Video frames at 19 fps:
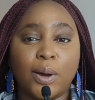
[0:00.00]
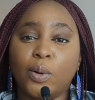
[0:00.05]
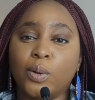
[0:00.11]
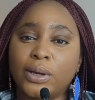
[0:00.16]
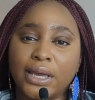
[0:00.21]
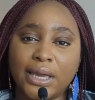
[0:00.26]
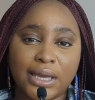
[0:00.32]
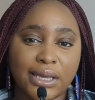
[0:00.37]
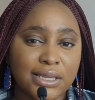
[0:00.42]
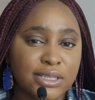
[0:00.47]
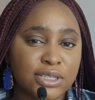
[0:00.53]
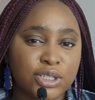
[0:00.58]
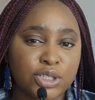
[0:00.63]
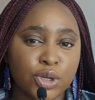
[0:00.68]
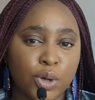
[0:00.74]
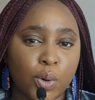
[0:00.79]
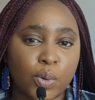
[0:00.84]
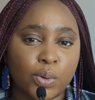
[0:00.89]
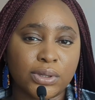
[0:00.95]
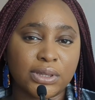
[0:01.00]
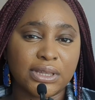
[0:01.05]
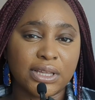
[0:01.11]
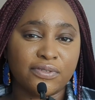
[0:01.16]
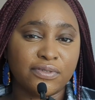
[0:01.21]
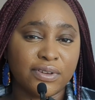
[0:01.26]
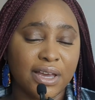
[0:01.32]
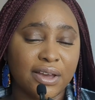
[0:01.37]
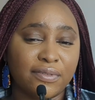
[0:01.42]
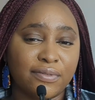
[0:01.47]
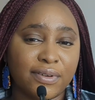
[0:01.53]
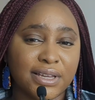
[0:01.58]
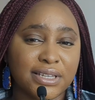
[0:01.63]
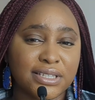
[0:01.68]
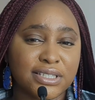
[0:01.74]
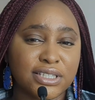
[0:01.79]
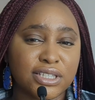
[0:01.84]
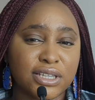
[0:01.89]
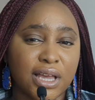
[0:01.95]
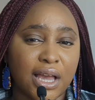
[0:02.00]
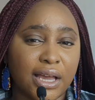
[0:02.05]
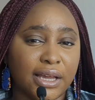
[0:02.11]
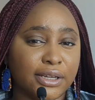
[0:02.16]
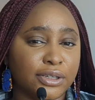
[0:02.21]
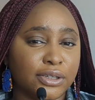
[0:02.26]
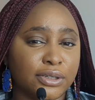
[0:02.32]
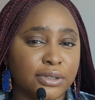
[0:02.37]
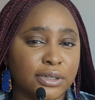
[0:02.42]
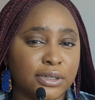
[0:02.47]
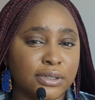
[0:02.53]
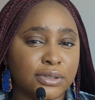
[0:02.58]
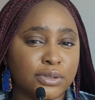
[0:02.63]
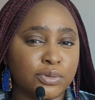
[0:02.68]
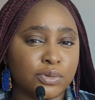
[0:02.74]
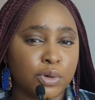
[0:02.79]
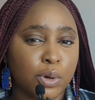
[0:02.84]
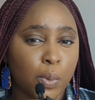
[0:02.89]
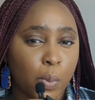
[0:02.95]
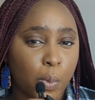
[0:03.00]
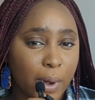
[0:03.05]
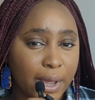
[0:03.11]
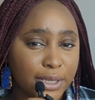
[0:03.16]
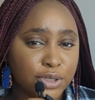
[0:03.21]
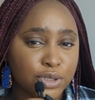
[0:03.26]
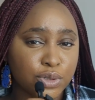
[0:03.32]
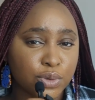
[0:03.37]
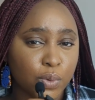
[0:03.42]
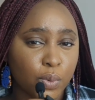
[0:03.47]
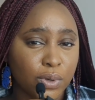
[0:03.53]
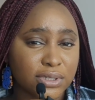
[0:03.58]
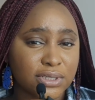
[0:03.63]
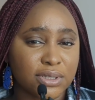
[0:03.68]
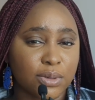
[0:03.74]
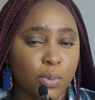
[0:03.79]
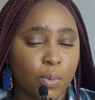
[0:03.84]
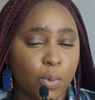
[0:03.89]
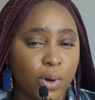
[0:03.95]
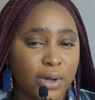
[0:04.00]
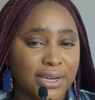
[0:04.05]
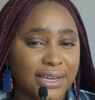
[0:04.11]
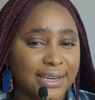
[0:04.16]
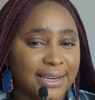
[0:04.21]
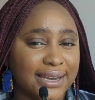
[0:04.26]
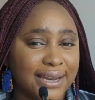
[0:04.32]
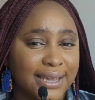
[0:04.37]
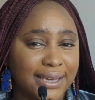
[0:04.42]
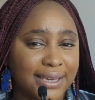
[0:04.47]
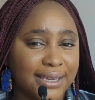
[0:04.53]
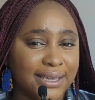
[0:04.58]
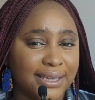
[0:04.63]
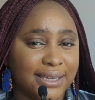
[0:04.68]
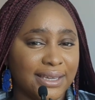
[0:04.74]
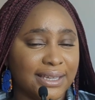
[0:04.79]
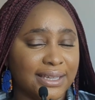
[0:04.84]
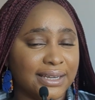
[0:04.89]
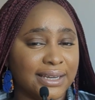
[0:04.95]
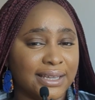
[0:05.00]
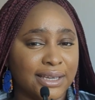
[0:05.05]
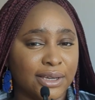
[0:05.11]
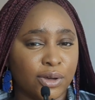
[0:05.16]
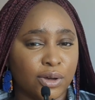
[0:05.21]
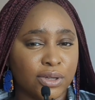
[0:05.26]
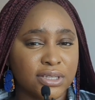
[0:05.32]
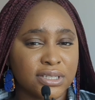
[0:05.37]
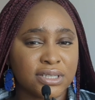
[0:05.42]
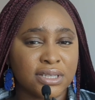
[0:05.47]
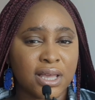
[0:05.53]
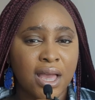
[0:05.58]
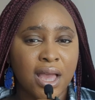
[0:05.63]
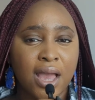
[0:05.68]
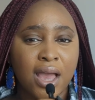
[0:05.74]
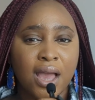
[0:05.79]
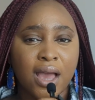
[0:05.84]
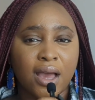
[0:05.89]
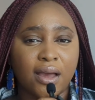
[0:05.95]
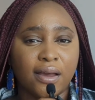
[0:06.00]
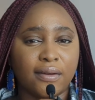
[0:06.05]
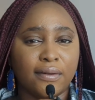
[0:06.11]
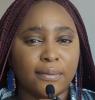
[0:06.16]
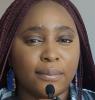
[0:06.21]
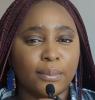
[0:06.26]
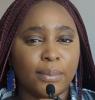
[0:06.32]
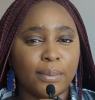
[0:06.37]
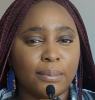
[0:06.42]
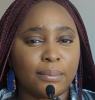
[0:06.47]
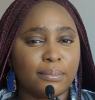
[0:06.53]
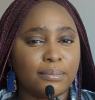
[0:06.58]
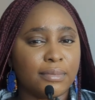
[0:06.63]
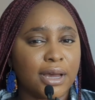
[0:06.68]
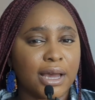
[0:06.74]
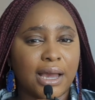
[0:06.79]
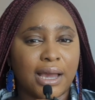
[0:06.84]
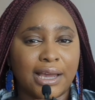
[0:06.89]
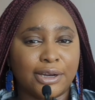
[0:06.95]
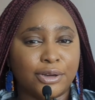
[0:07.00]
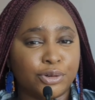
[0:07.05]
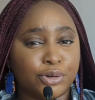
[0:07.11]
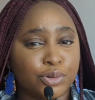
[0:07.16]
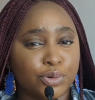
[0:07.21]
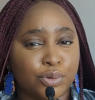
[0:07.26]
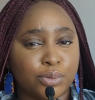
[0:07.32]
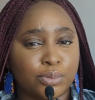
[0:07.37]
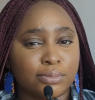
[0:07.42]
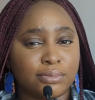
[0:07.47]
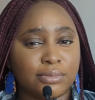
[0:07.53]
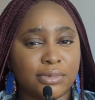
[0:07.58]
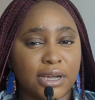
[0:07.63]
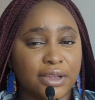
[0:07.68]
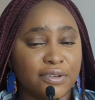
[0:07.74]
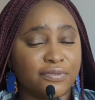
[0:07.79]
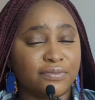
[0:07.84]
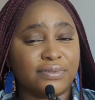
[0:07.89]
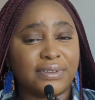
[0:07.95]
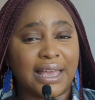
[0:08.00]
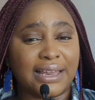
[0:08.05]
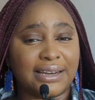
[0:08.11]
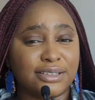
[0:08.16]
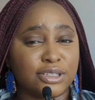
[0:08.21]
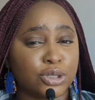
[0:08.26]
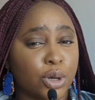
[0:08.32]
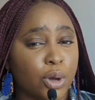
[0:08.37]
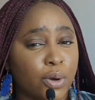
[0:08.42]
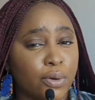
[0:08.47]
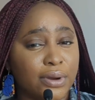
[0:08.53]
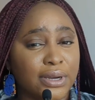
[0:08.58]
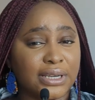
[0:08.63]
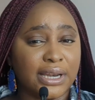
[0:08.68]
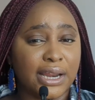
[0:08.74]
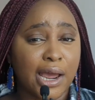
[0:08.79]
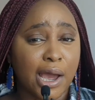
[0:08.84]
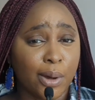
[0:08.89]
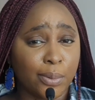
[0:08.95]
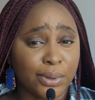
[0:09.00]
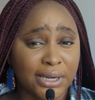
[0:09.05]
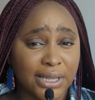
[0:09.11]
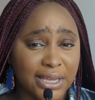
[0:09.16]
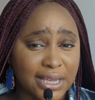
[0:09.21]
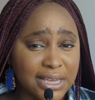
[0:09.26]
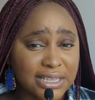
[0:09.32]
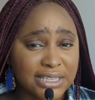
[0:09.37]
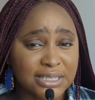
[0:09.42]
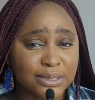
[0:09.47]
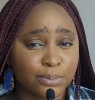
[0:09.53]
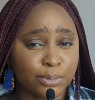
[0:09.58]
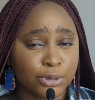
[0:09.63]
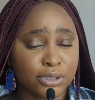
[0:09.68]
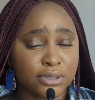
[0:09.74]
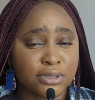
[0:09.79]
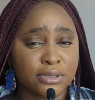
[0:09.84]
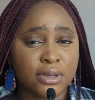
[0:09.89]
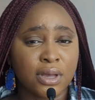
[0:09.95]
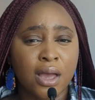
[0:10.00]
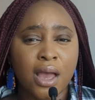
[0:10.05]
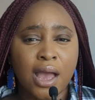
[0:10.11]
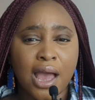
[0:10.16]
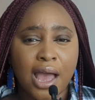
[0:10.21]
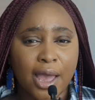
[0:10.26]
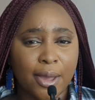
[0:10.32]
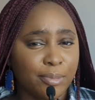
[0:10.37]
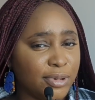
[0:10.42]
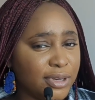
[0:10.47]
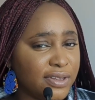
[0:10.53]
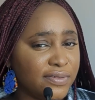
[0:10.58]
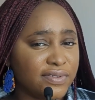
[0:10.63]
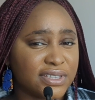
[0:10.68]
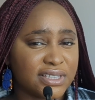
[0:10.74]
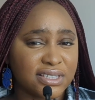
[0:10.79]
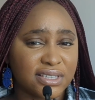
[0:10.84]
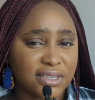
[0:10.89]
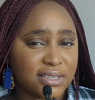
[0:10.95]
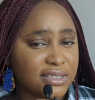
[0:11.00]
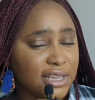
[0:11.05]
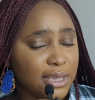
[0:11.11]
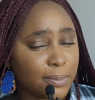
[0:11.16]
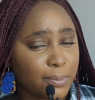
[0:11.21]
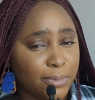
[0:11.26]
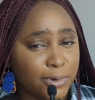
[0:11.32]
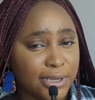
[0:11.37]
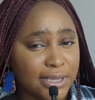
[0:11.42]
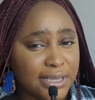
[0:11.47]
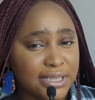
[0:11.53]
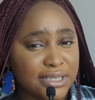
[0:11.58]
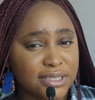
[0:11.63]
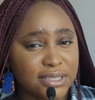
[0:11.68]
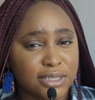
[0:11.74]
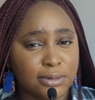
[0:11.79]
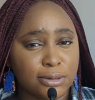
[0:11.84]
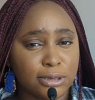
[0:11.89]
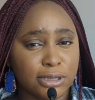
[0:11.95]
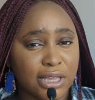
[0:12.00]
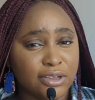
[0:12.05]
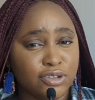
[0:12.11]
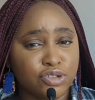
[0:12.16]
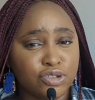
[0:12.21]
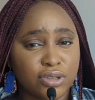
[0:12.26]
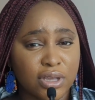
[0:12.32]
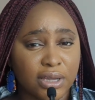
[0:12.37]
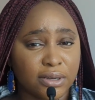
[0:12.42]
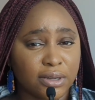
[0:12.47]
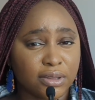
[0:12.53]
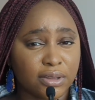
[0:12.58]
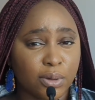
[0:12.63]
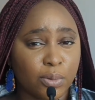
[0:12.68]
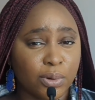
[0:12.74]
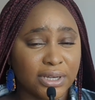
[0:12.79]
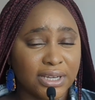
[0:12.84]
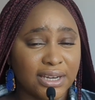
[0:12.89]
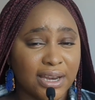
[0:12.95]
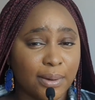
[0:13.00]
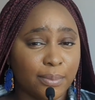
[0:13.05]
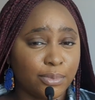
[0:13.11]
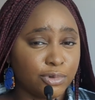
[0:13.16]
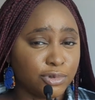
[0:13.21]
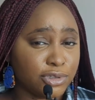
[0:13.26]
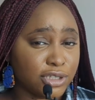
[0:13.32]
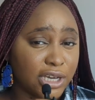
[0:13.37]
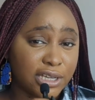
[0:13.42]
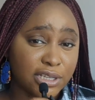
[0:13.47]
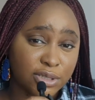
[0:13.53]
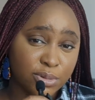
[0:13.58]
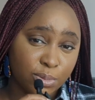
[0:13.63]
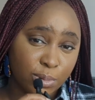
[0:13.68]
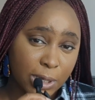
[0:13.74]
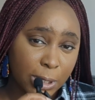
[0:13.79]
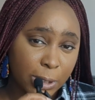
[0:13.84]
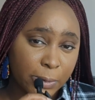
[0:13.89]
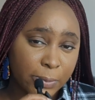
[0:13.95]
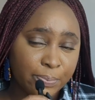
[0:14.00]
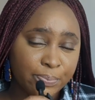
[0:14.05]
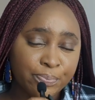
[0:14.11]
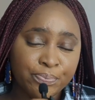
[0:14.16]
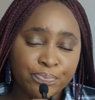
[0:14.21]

Okay, so the VFS I went to was the one in Lekki in Lagos. I don't know if that is currently how it is, but I believe it's the same place. There's another one in Abuja as well.